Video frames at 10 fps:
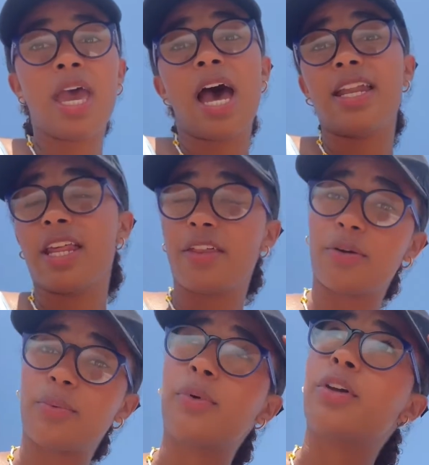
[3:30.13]

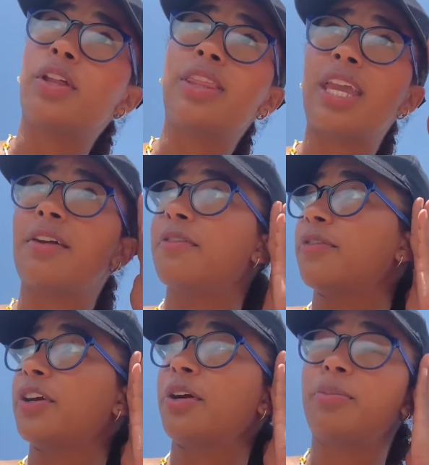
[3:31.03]
Another good thing
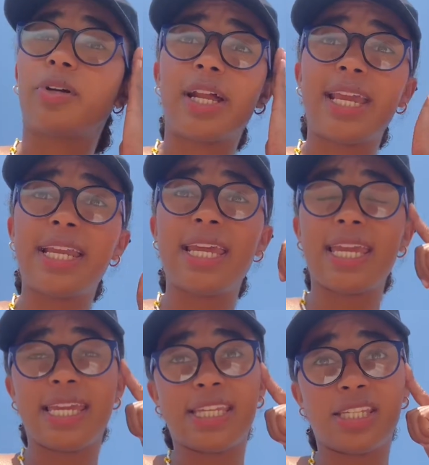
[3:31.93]
for your brain
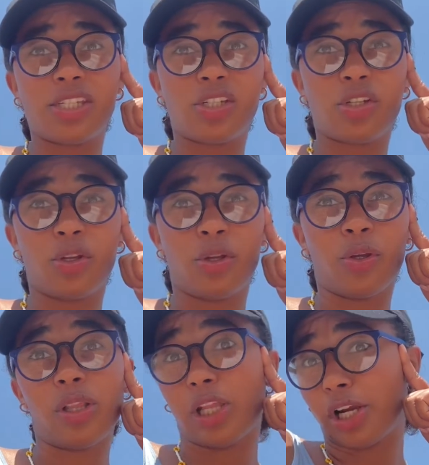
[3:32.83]
is
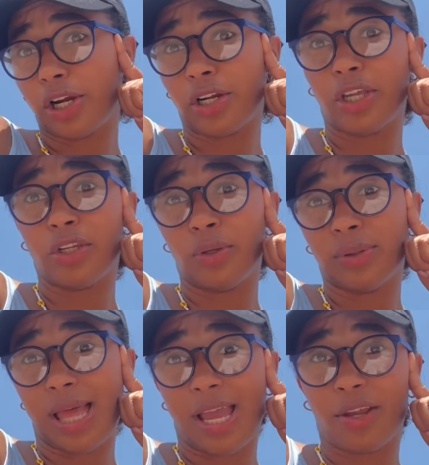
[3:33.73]
to learn a new
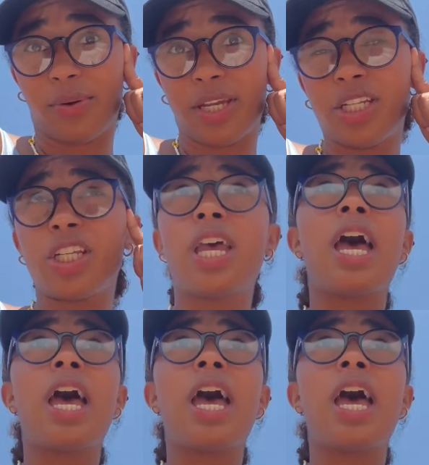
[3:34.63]
language.